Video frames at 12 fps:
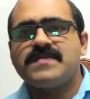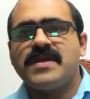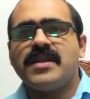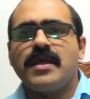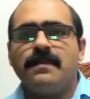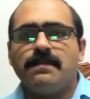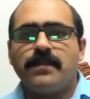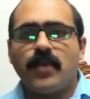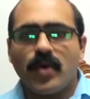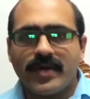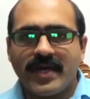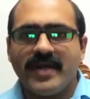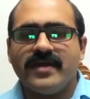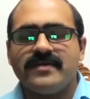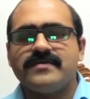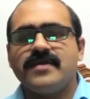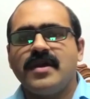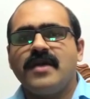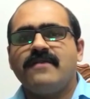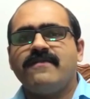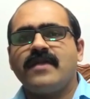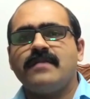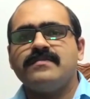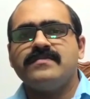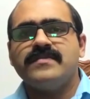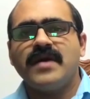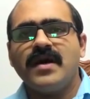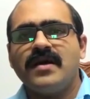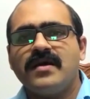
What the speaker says: from the foreign country.